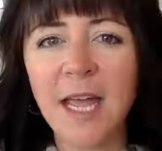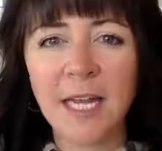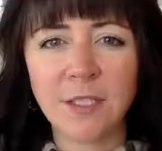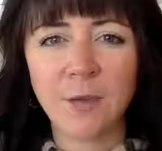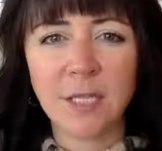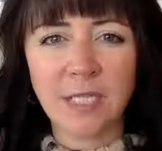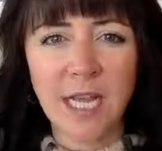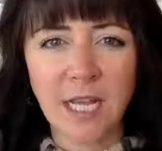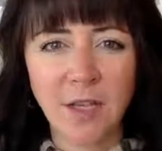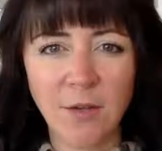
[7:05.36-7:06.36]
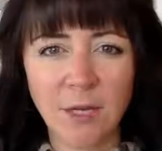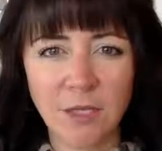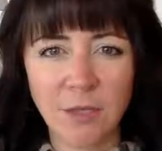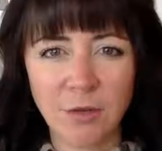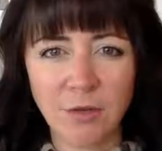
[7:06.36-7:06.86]
is going to take you
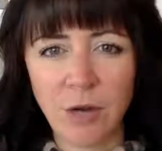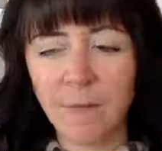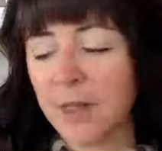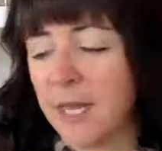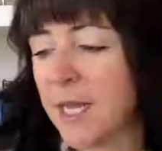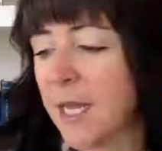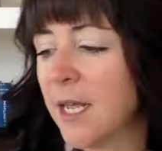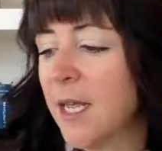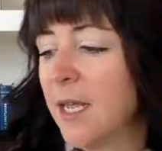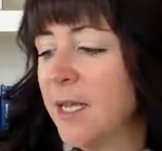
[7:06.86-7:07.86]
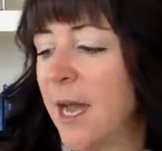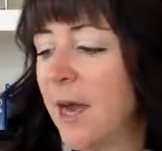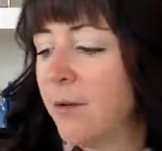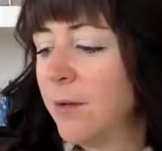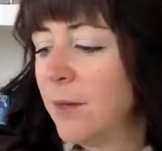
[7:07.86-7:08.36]
into drama thinking.
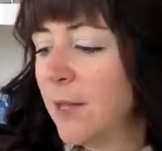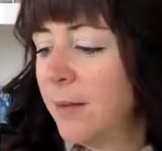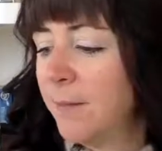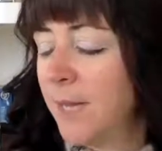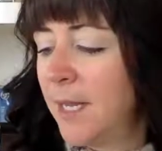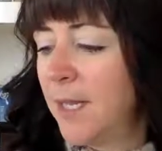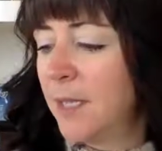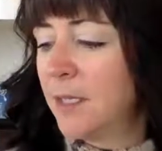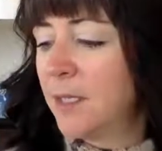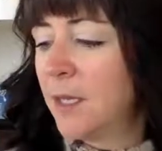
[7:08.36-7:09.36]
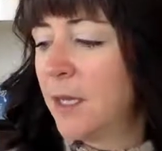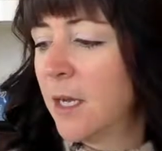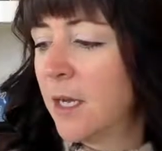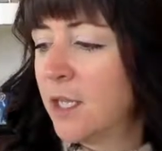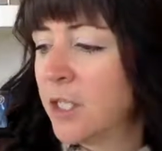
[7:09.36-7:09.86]
Now, let me
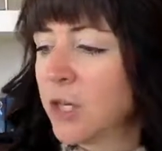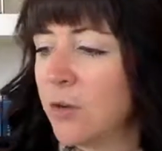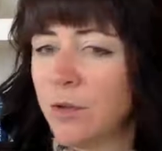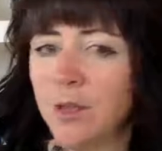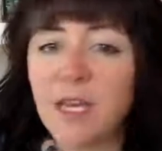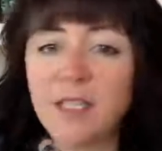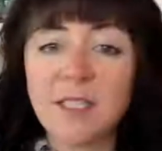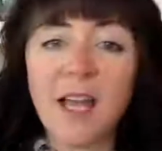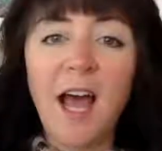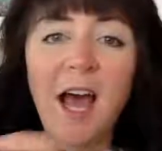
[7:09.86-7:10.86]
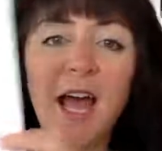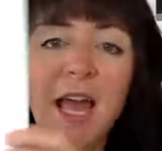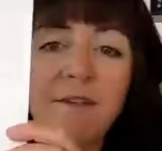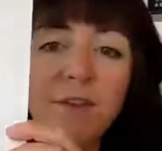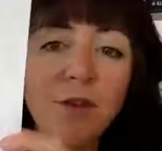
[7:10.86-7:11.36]
show you this guy.
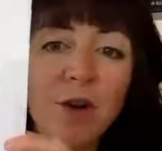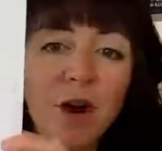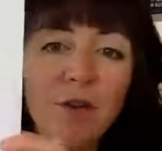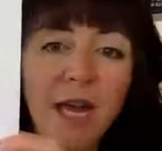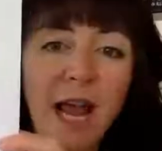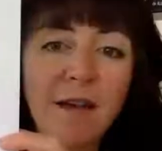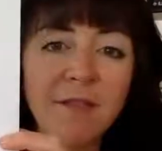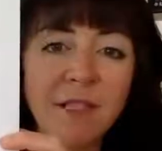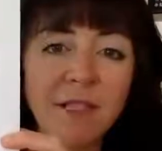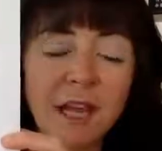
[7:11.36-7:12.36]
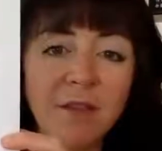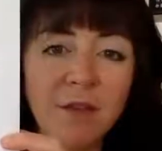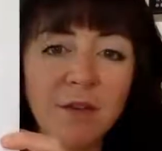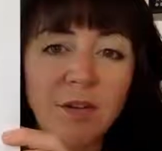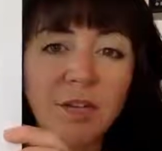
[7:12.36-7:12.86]
If you don't already have this
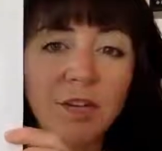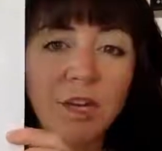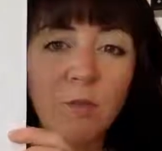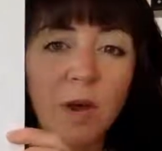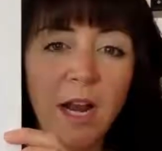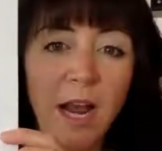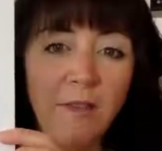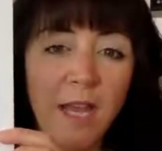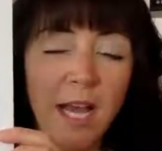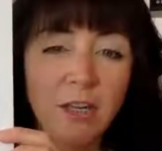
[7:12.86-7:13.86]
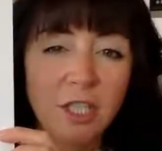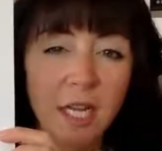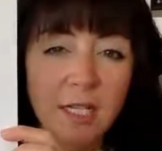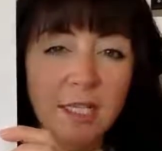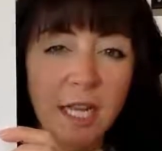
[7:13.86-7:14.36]
downloaded, you're going to want to have the
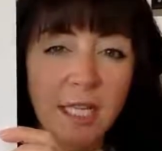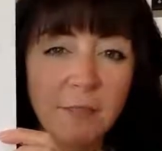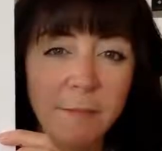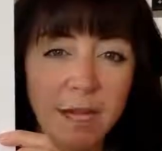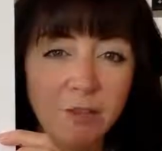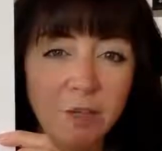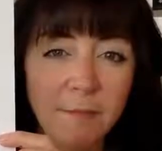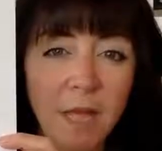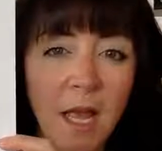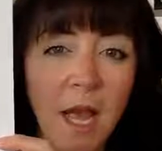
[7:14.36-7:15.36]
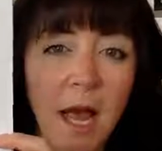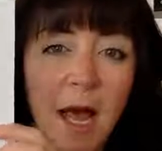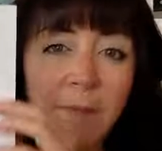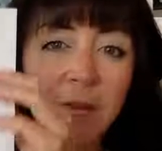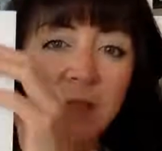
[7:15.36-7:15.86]
energetic state spectrum
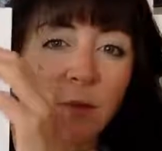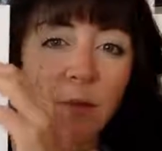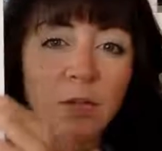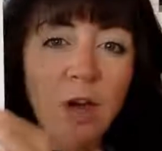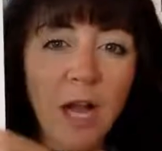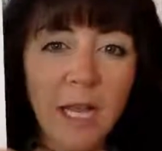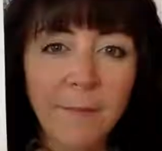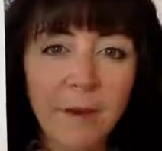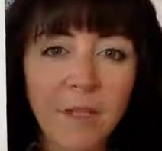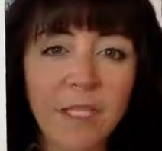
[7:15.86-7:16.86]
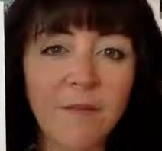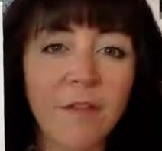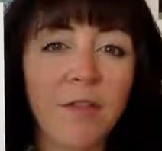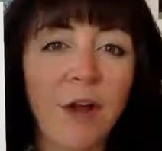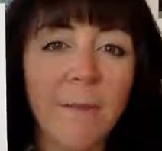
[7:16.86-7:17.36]
because when we're talking about the
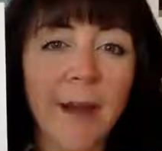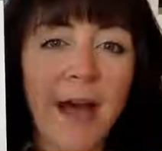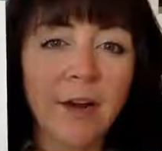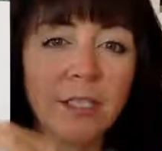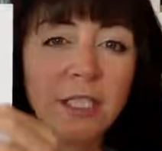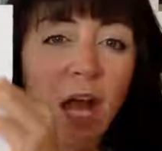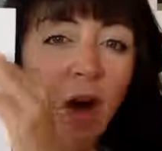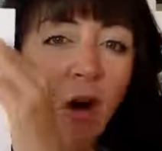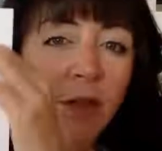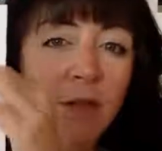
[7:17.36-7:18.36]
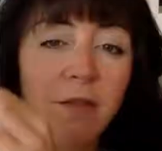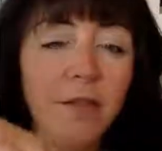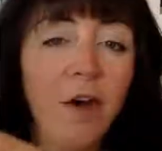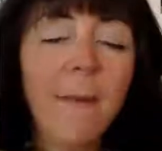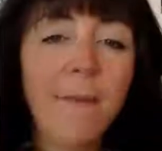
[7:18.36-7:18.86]
different thought patterns, all the
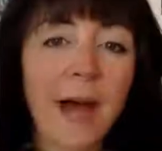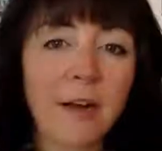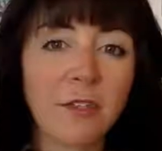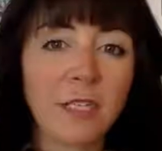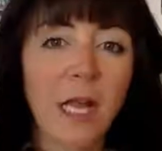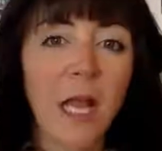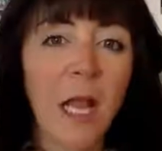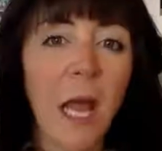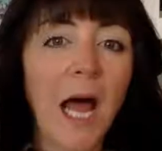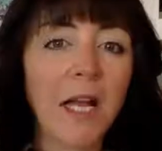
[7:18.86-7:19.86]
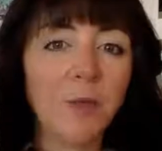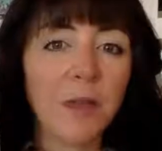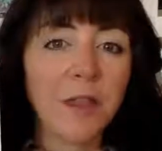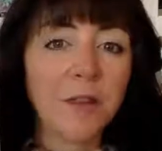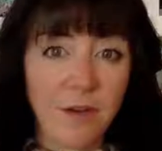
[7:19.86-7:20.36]
thought patterns align
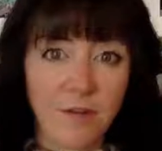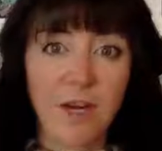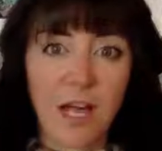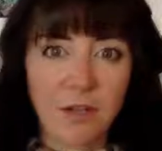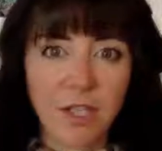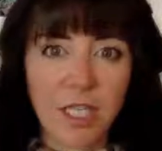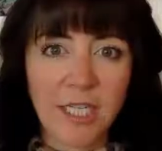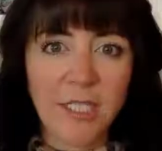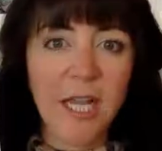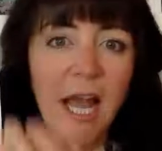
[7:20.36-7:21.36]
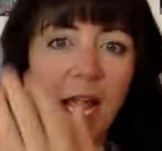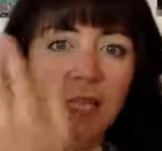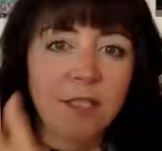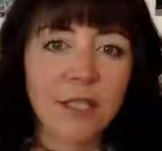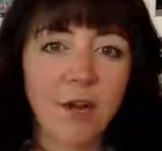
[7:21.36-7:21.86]
with different energies.
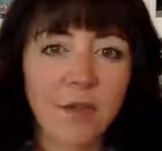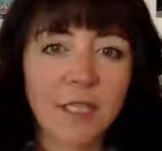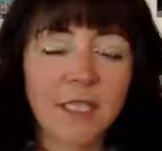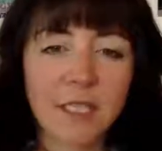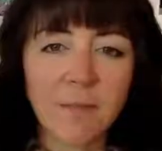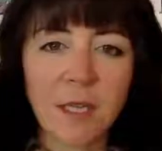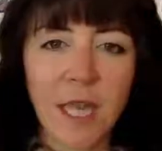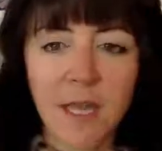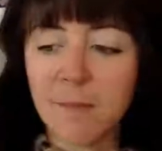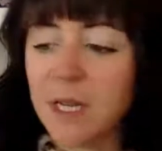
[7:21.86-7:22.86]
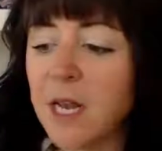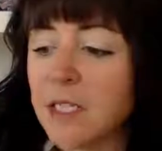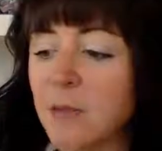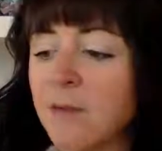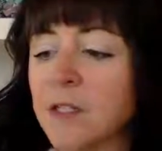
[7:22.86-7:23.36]
And so this is something that can be a
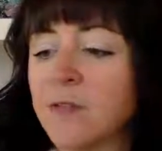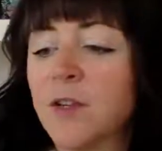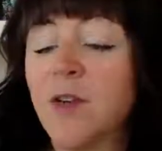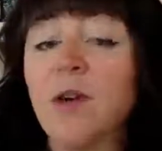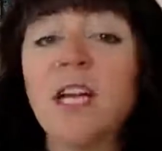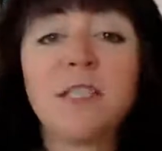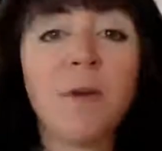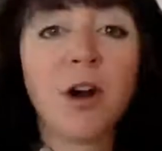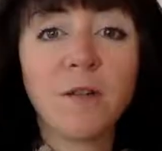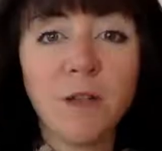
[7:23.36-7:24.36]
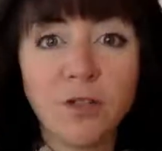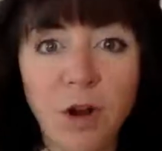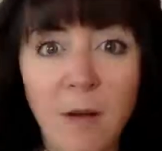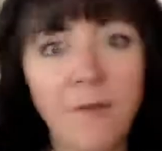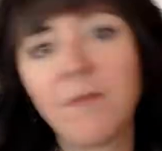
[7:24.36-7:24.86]
nice reference for you. It's part of the
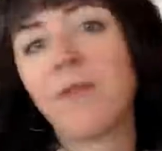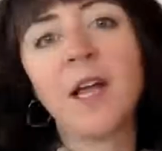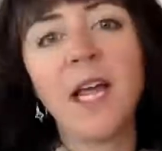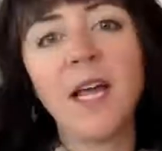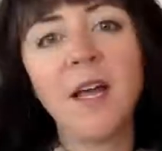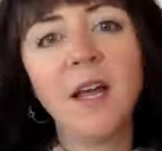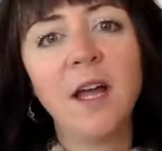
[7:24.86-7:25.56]
drama-free